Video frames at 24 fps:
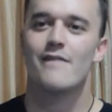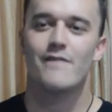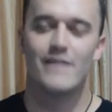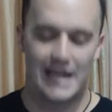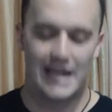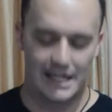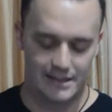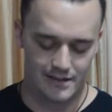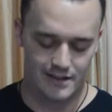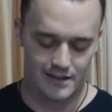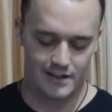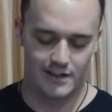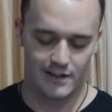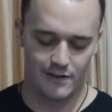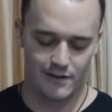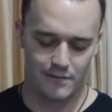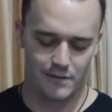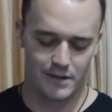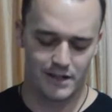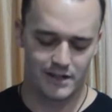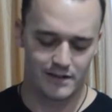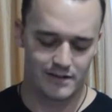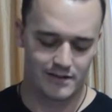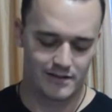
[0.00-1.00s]
And that's the
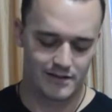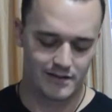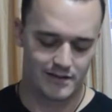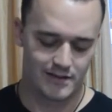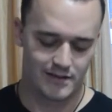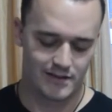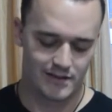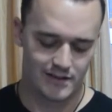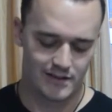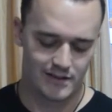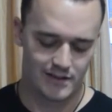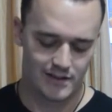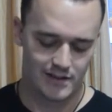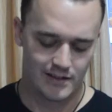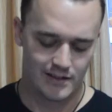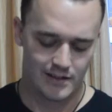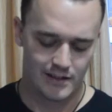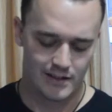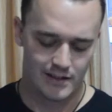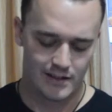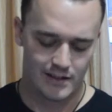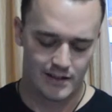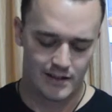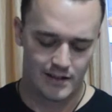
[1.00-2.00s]
difference.
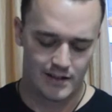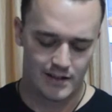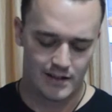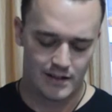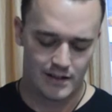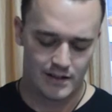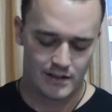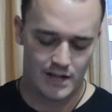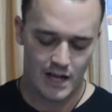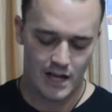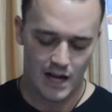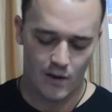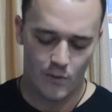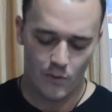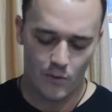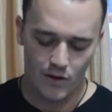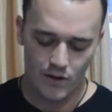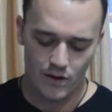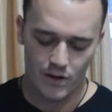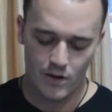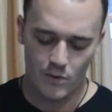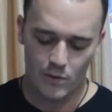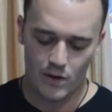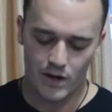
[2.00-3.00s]
See, I
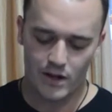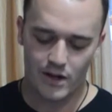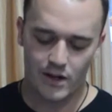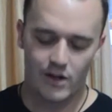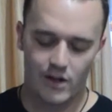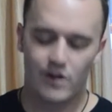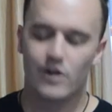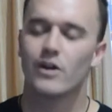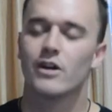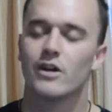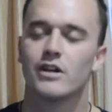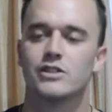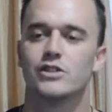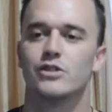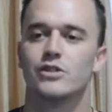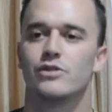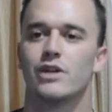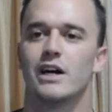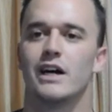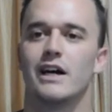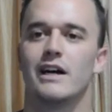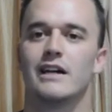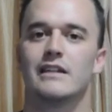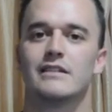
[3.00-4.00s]
really want to encourage you
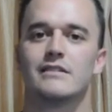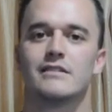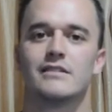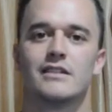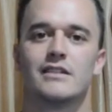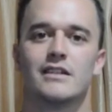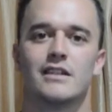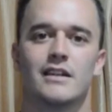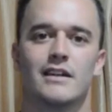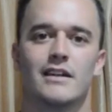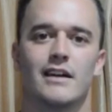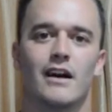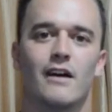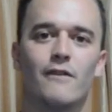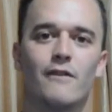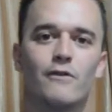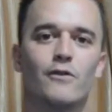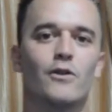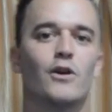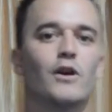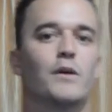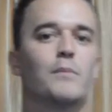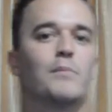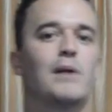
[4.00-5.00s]
guys
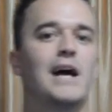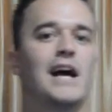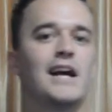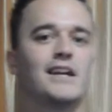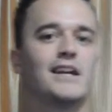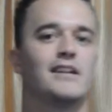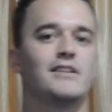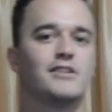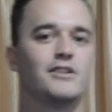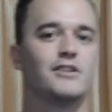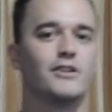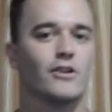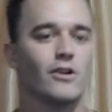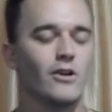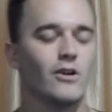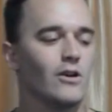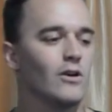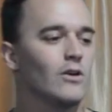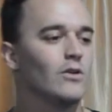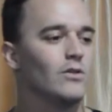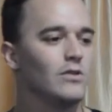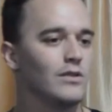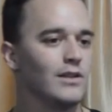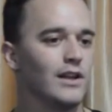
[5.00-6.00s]
to look back into your
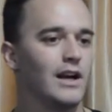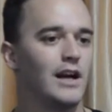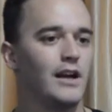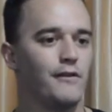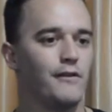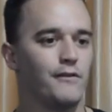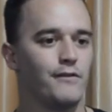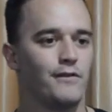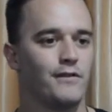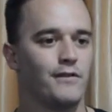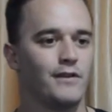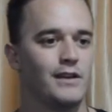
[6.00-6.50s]
own life